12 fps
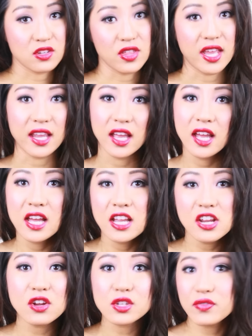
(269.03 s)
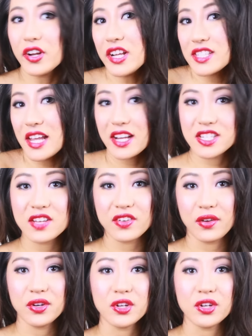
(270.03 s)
So they, you know, it's very scientific.